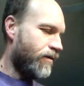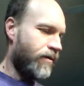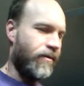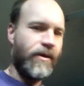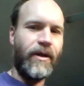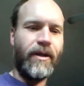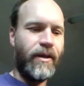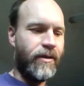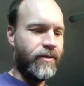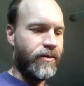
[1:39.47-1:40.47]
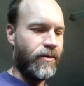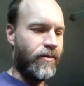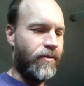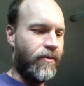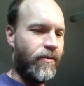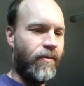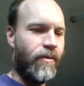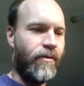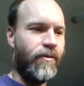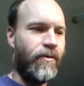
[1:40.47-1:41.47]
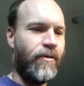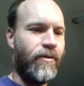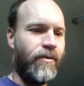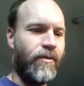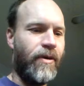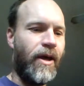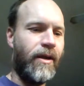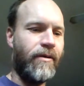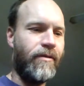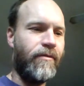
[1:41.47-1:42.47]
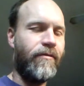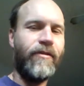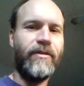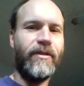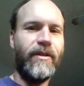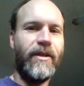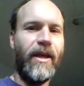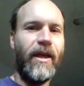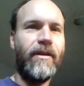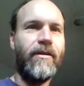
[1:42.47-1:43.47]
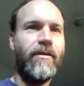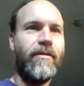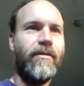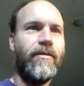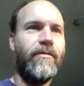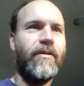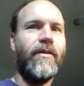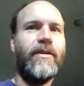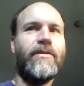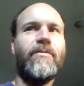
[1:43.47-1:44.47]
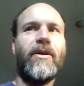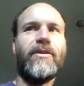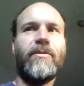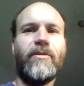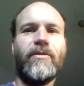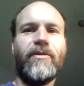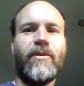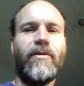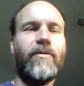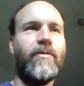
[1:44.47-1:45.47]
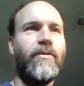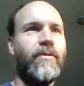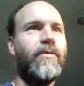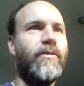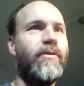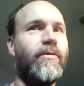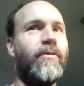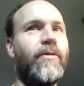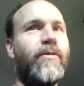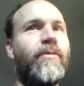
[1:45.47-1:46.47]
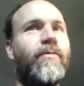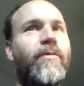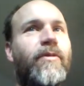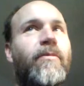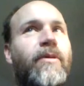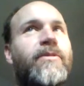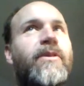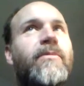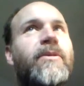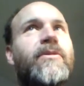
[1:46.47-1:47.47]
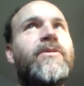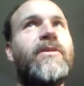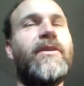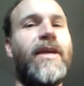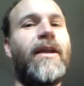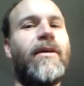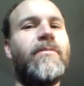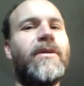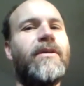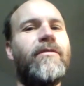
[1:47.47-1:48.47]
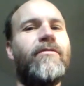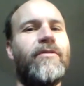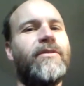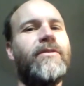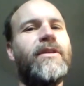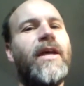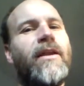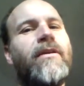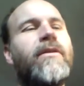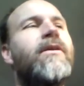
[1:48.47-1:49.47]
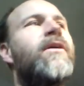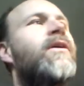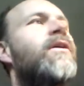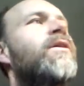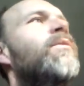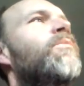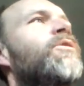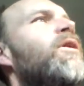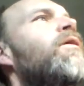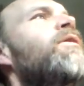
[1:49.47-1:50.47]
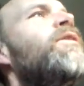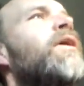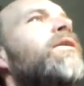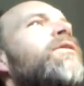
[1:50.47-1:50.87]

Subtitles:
Okay, so they're not physically dead. You know, that's impossible. So your real zombies cannot be physically dead. But they are undead.